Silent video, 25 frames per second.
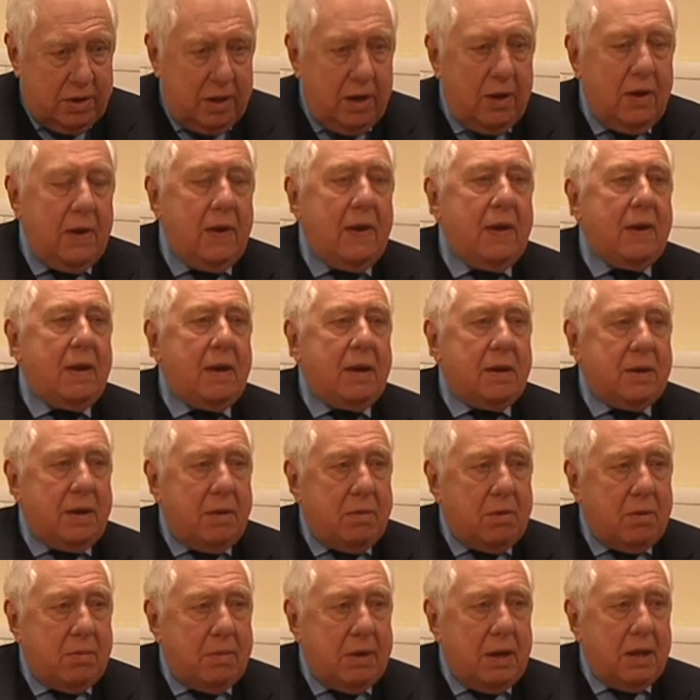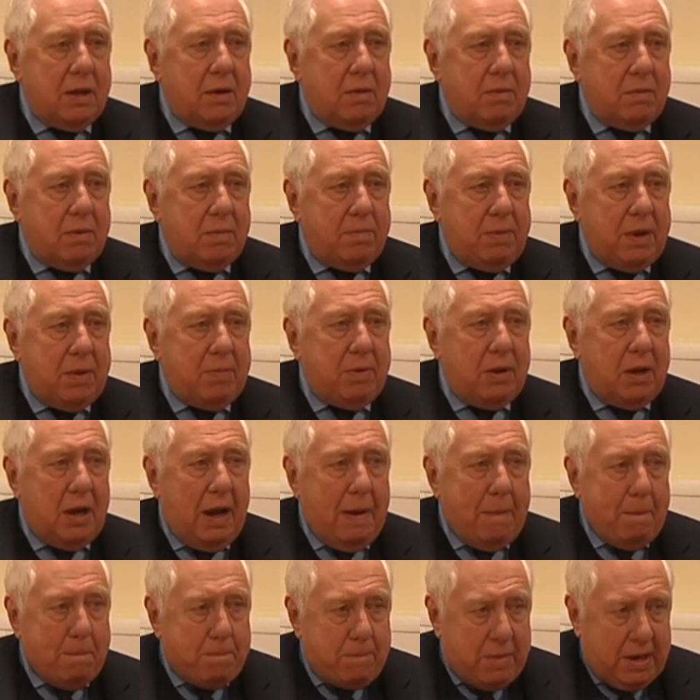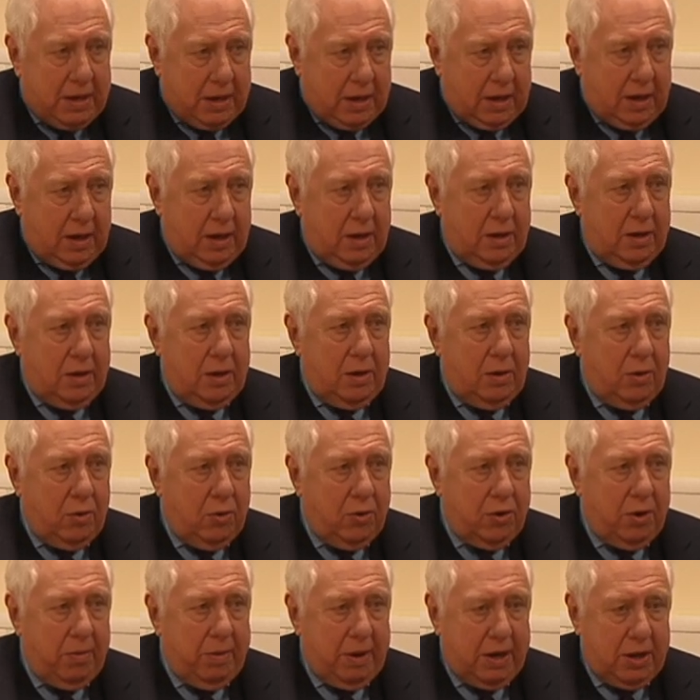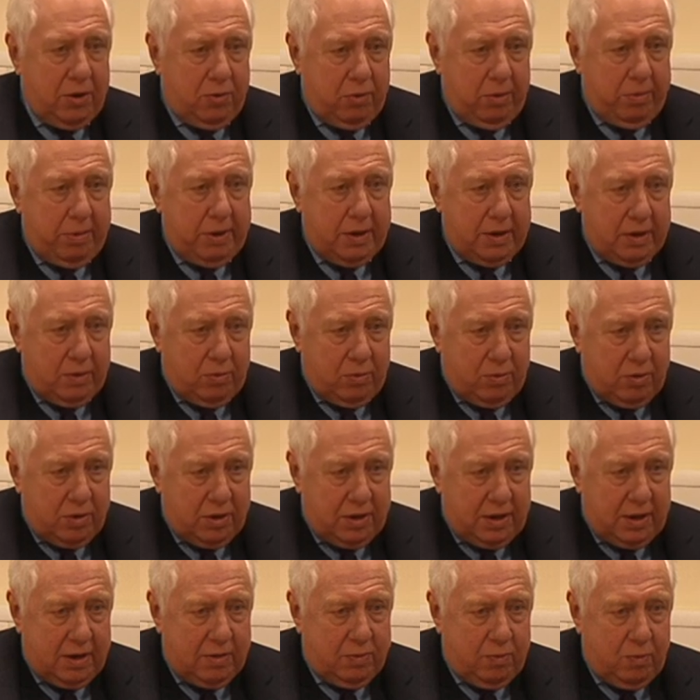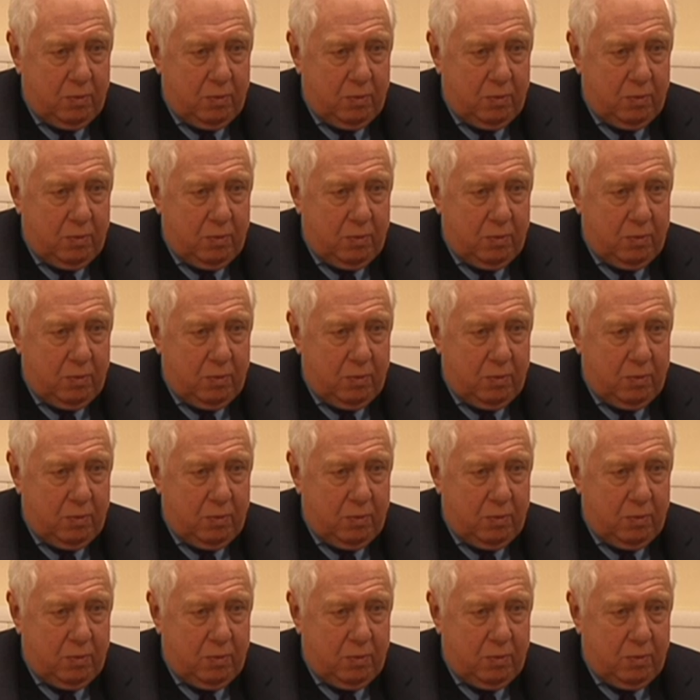It seemed to me that people like me ought to be contributing towards this.